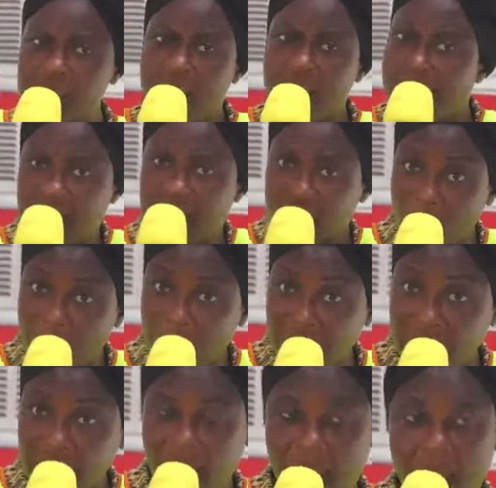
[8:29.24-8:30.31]
he has not been in the
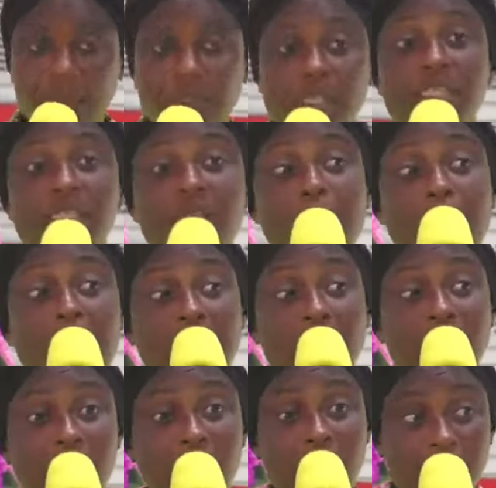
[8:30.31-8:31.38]
house. He said, my
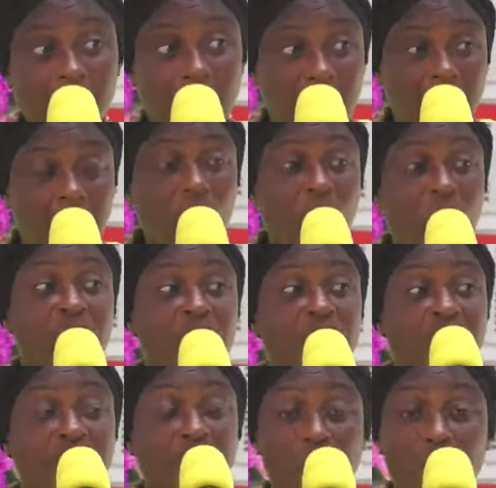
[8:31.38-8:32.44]
sister, your,
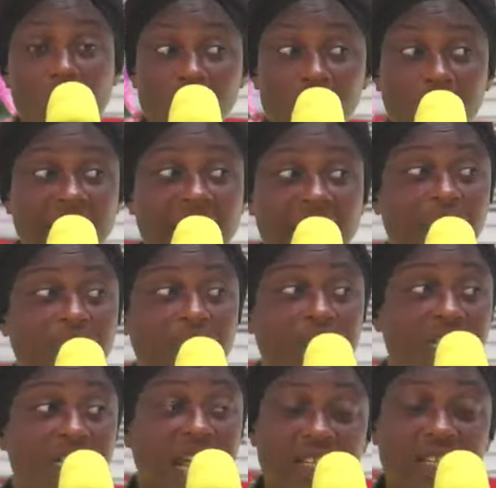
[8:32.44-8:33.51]
your husband has been in
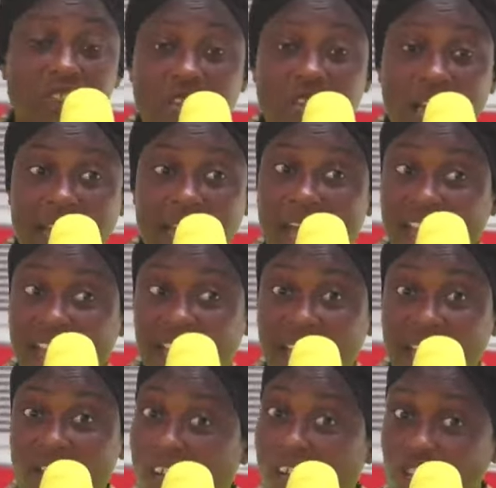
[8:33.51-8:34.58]
that, uh, that girl,
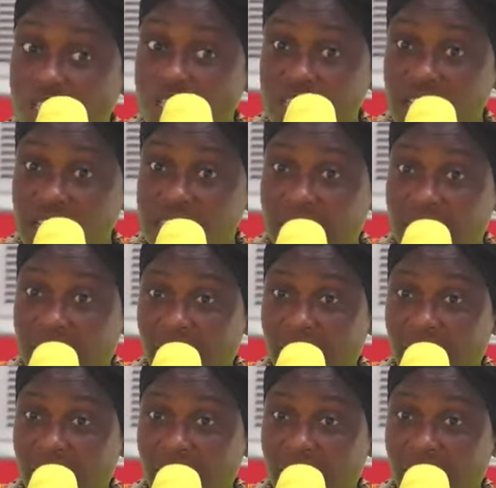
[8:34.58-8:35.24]
your, your sis girl.